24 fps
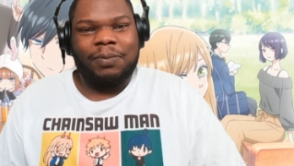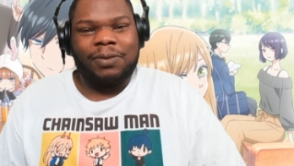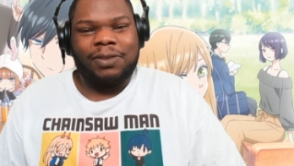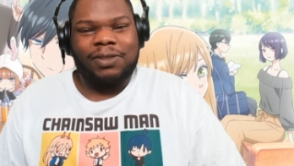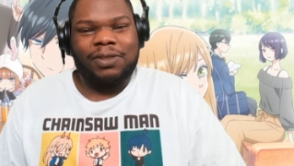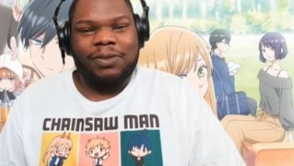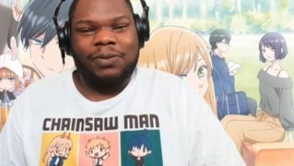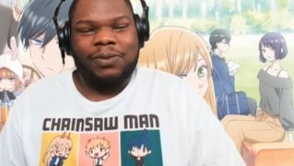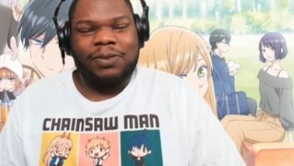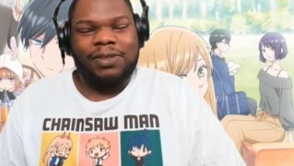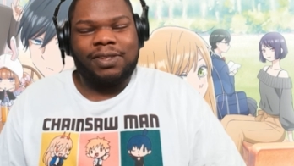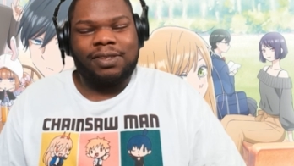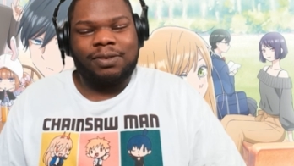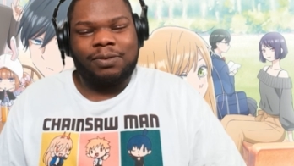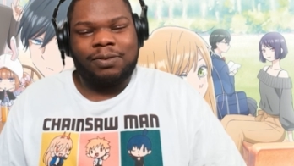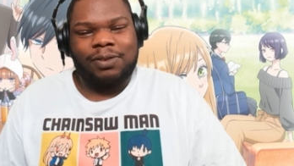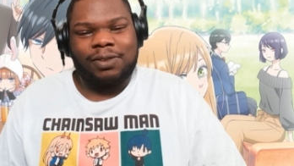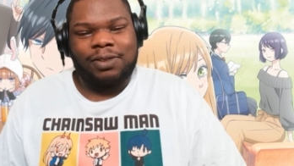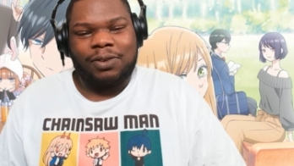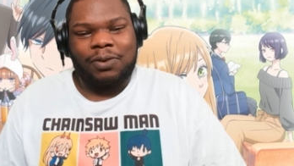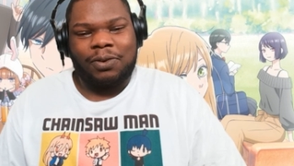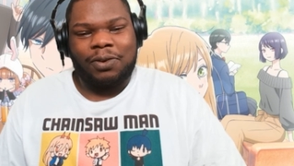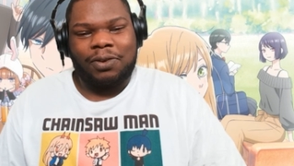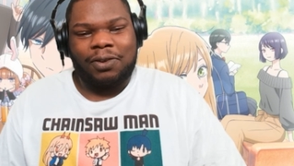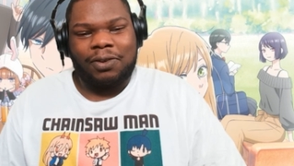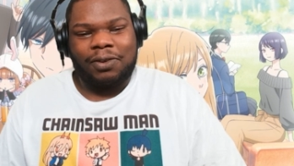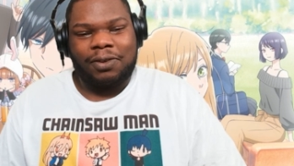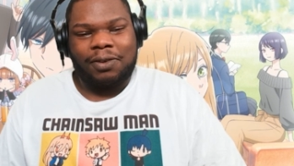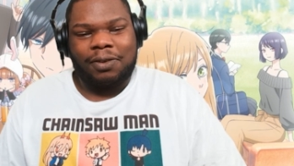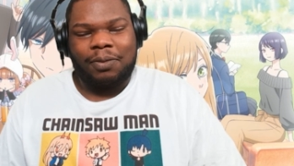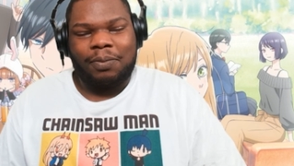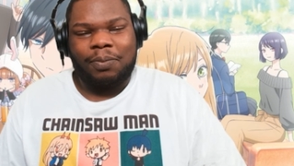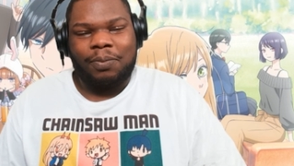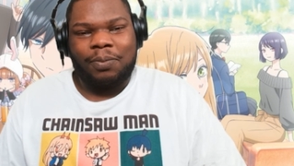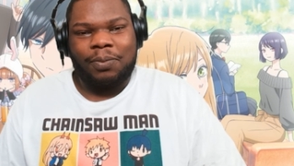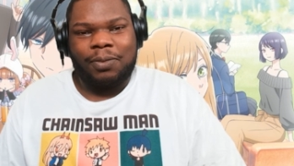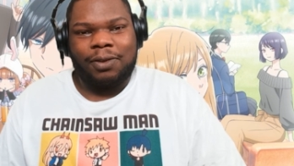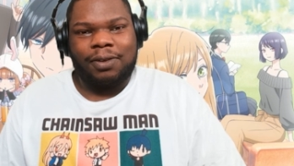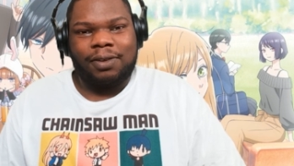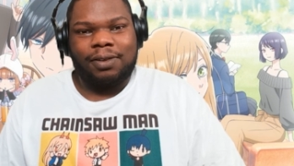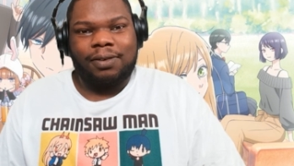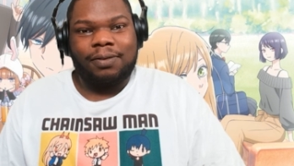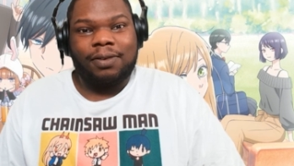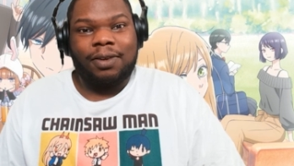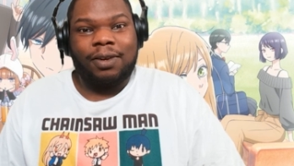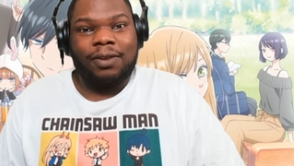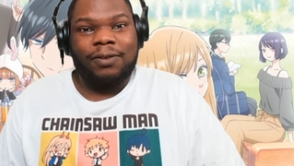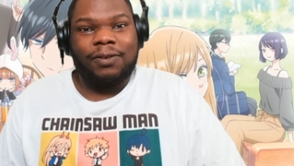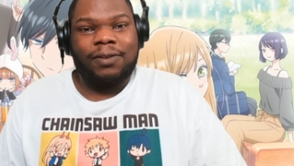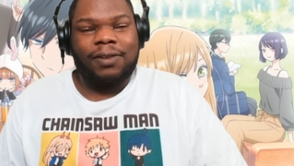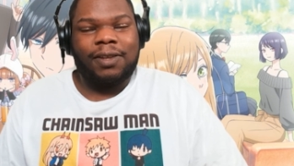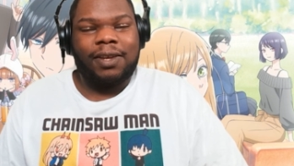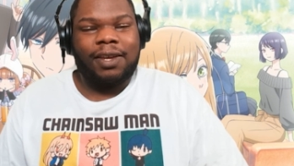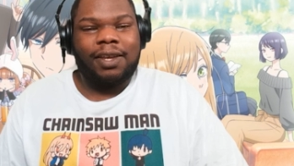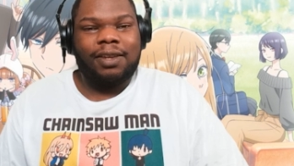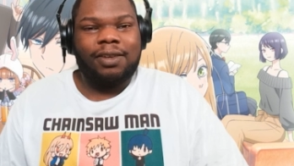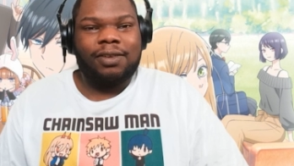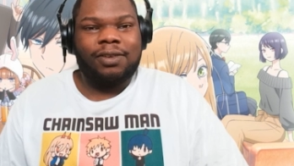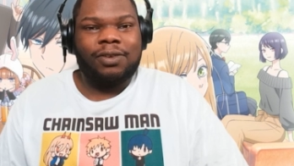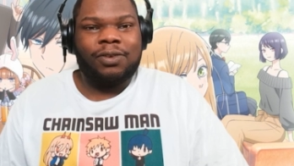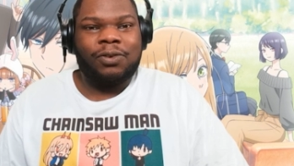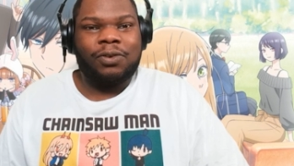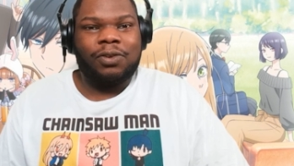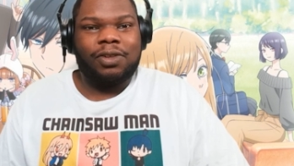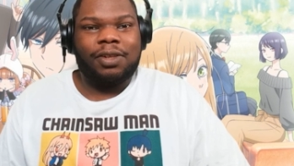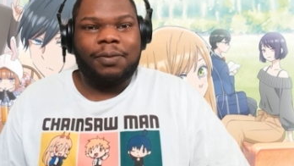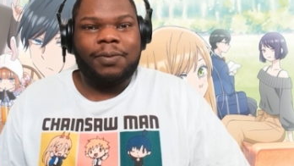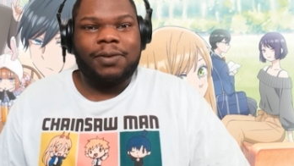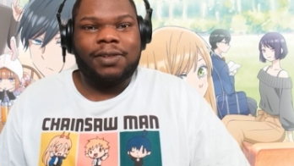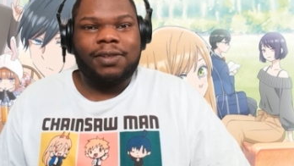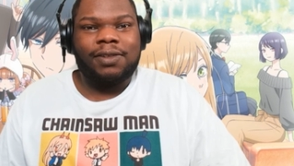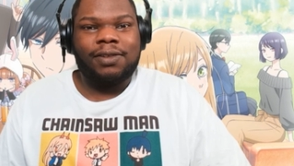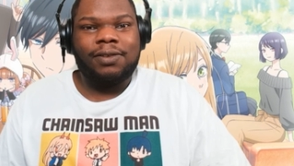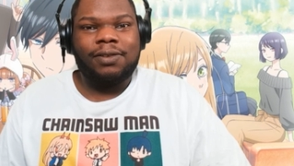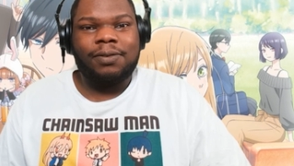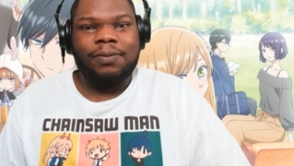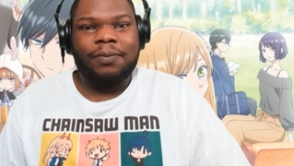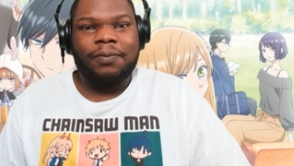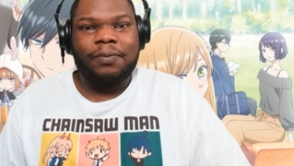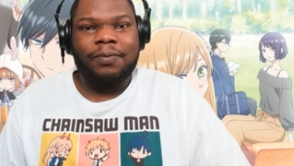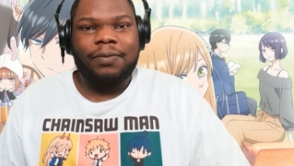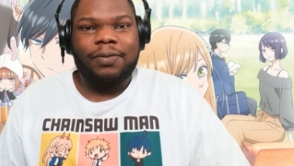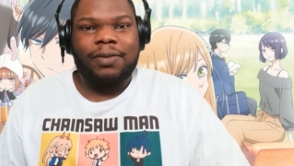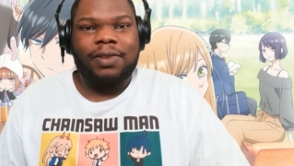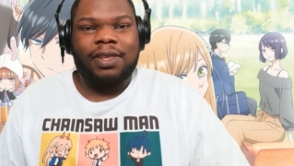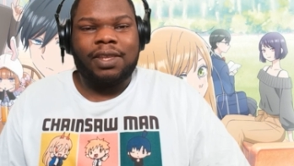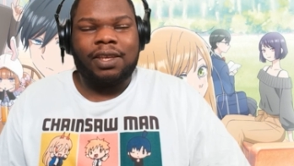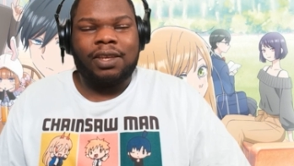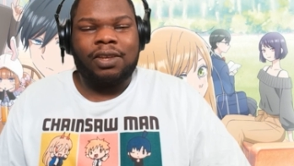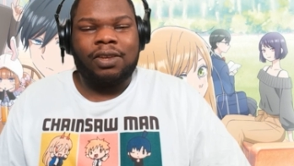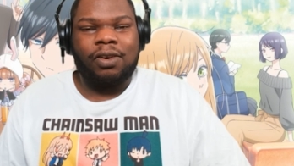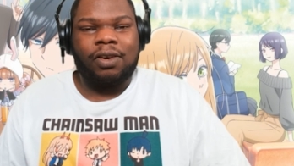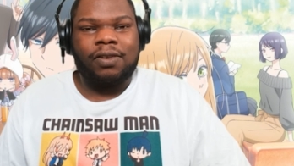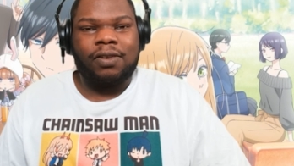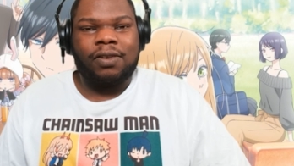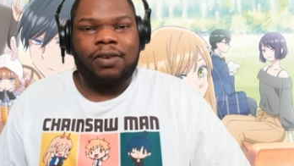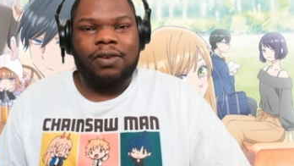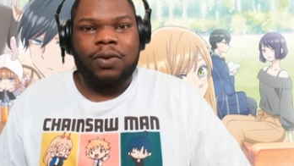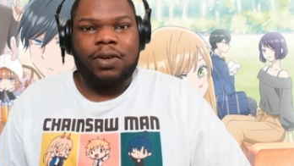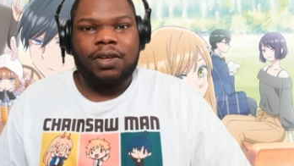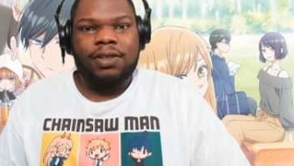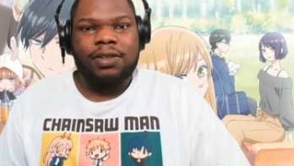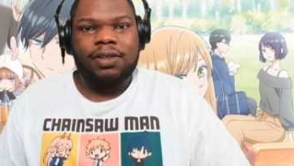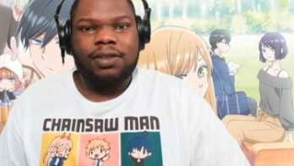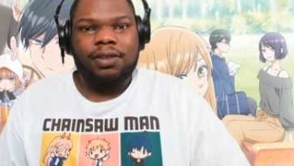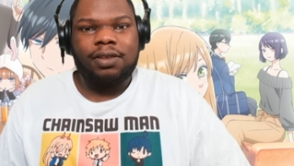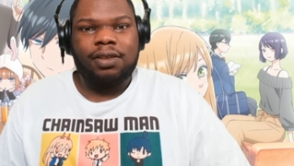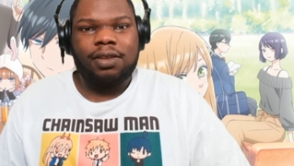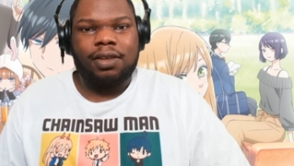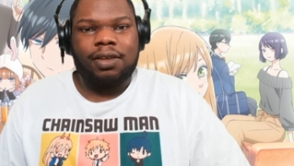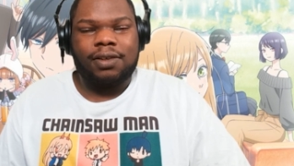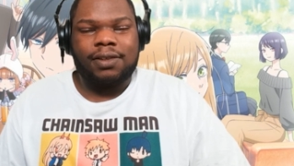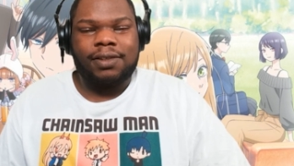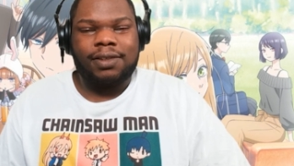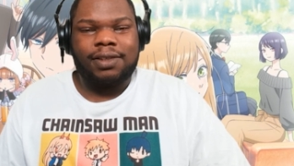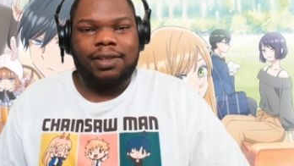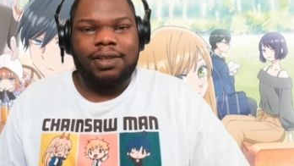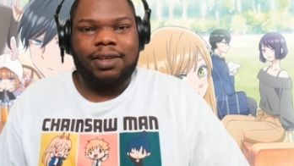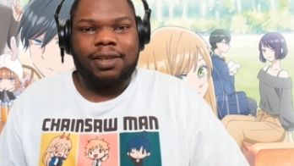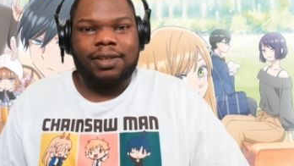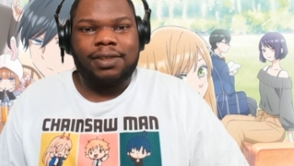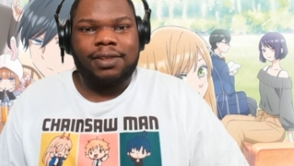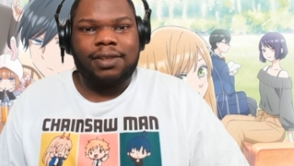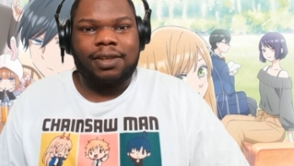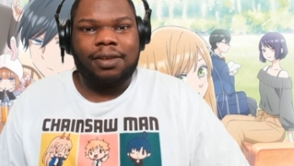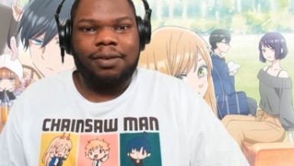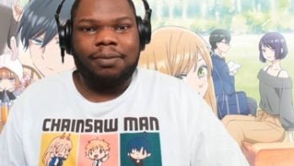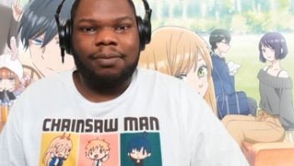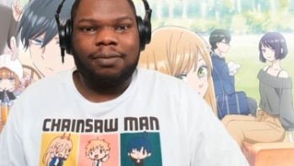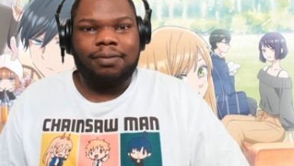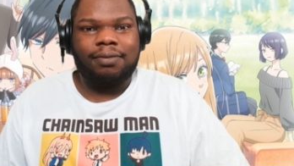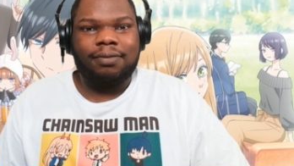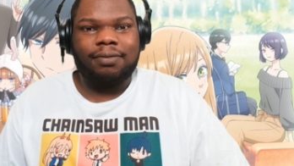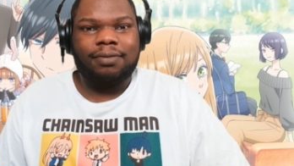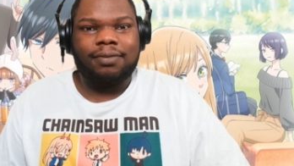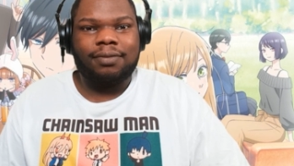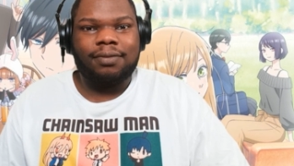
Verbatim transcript: So we'll see what's going on. But other than that, cool episode. Thank you guys for watching, and I'll see you next time.